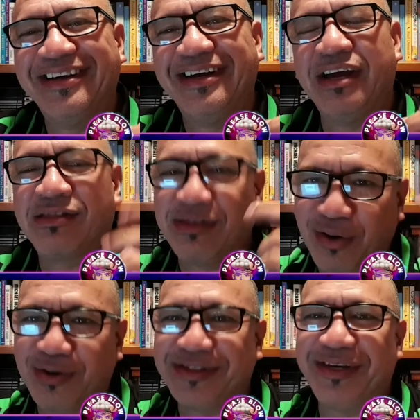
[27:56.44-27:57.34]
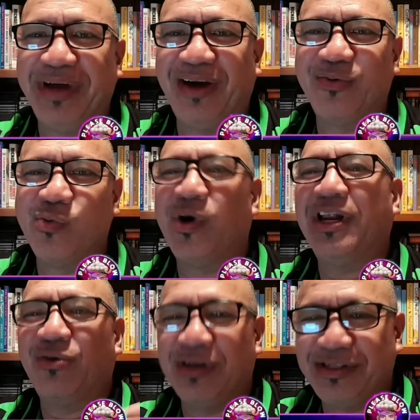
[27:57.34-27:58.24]
thoughts about what
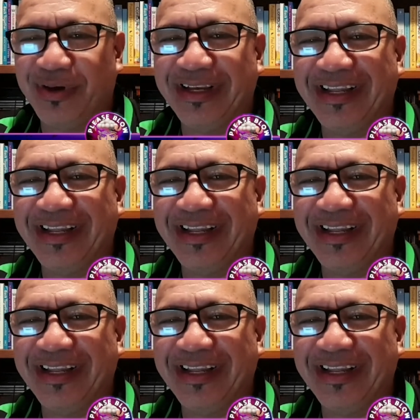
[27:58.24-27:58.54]
I was doing.